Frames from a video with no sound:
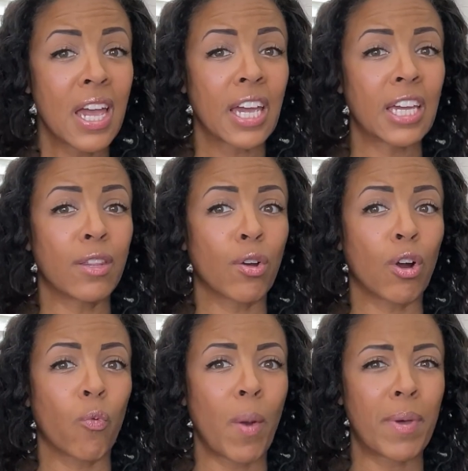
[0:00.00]
either
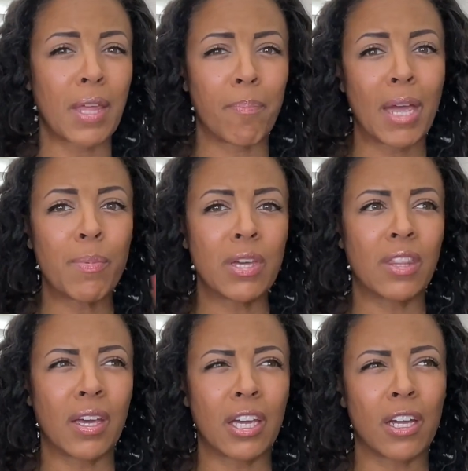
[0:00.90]
women that maybe
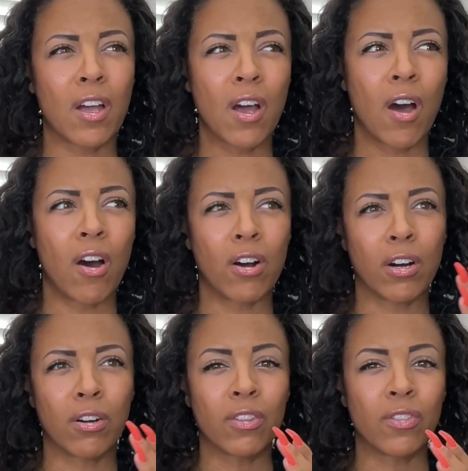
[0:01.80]
they
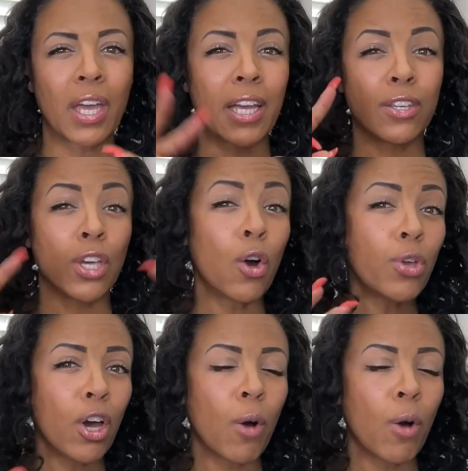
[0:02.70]
yo-yo,